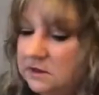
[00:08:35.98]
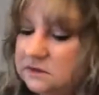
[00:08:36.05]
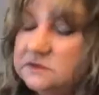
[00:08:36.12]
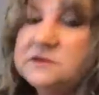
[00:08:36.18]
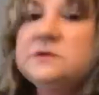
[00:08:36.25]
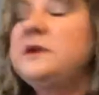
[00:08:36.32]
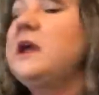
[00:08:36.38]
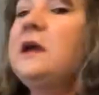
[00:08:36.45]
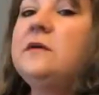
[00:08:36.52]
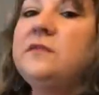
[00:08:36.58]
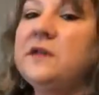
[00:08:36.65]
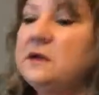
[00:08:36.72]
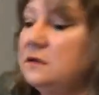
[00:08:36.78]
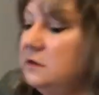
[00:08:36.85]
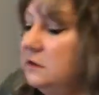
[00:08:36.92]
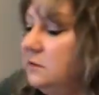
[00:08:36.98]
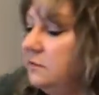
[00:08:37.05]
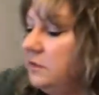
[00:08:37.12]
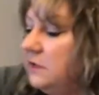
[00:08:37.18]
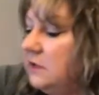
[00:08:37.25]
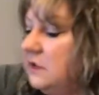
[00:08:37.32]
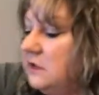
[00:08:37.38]
So we have that all in
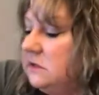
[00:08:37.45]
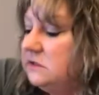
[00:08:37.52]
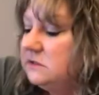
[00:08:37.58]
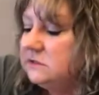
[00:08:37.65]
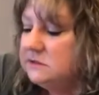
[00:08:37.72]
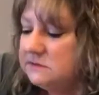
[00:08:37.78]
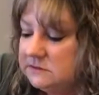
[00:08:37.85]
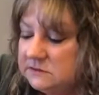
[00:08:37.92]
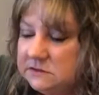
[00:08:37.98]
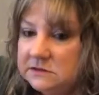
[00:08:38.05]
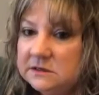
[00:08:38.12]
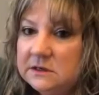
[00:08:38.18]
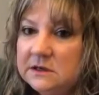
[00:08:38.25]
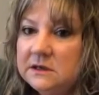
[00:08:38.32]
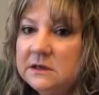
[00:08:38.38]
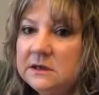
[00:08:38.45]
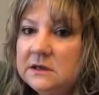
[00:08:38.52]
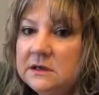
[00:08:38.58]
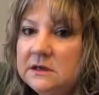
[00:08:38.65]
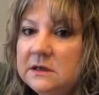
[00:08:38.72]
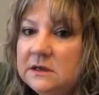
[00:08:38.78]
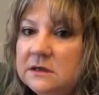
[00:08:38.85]
place.
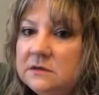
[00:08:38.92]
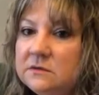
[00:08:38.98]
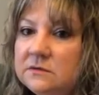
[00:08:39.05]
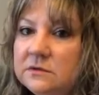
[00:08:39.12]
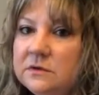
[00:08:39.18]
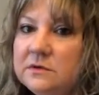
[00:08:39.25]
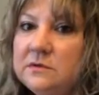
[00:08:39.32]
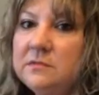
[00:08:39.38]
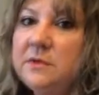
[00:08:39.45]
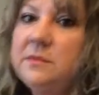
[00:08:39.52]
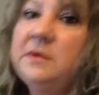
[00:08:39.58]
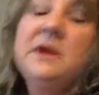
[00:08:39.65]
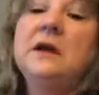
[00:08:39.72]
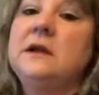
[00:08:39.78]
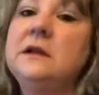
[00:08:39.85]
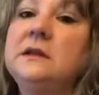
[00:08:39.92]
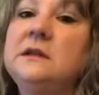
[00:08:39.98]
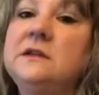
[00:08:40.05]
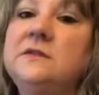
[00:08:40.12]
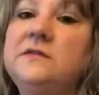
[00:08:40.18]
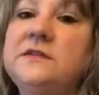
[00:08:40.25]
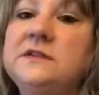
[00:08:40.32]
Oh, maybe I can
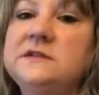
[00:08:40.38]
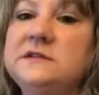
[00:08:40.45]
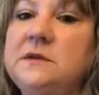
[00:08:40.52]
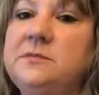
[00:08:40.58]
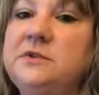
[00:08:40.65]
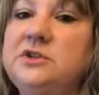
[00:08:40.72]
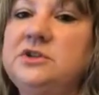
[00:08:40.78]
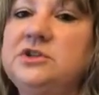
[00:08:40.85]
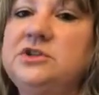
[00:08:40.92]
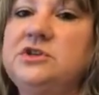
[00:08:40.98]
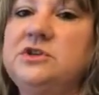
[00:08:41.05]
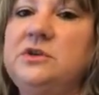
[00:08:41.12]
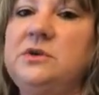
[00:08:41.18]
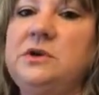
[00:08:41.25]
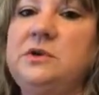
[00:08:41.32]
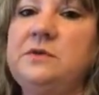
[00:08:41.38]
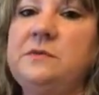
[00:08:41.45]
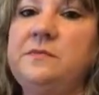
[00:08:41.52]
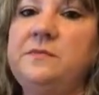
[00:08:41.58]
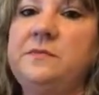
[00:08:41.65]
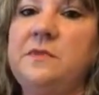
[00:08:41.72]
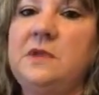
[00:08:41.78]
lift this up and show you.
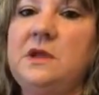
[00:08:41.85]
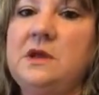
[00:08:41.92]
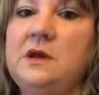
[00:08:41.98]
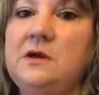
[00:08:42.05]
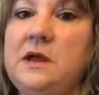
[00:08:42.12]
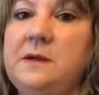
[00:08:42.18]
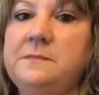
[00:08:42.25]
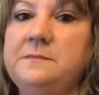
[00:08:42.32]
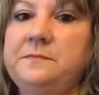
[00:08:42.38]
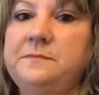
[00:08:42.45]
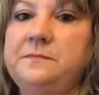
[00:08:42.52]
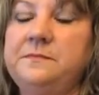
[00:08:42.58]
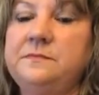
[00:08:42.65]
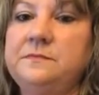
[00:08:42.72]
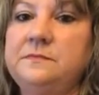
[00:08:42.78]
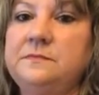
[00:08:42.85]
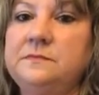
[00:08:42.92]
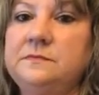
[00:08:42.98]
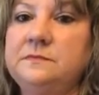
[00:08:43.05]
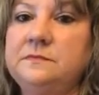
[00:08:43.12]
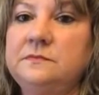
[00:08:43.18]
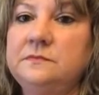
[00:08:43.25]
Okay.
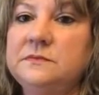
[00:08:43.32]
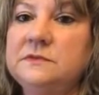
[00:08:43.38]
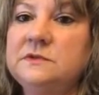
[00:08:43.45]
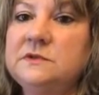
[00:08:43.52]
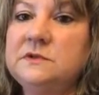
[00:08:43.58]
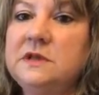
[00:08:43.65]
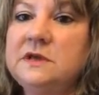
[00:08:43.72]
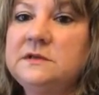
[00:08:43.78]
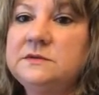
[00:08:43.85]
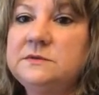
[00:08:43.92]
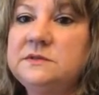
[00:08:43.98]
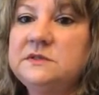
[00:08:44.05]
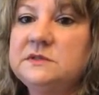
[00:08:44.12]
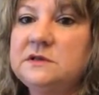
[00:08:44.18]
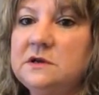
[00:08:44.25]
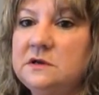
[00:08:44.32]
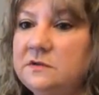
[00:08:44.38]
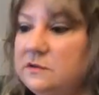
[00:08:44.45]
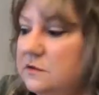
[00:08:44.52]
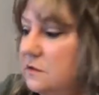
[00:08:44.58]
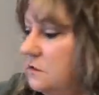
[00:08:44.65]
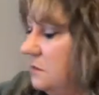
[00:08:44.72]
So that's what's on
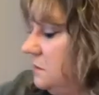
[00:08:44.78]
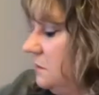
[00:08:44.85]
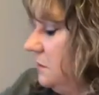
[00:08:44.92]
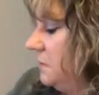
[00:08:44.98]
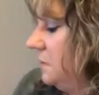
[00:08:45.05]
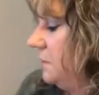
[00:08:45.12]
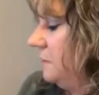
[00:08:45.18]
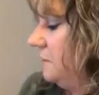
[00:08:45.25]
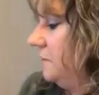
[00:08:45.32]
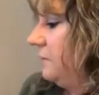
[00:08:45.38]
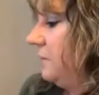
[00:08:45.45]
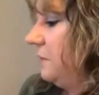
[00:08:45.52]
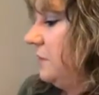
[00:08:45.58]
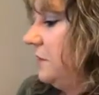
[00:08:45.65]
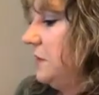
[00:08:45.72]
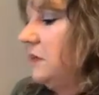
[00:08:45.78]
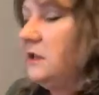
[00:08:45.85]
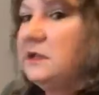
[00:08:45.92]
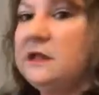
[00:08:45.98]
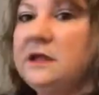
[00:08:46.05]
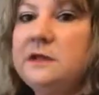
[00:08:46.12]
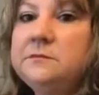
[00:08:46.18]
the front
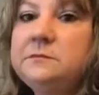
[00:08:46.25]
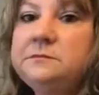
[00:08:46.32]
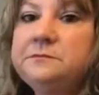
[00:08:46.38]
then.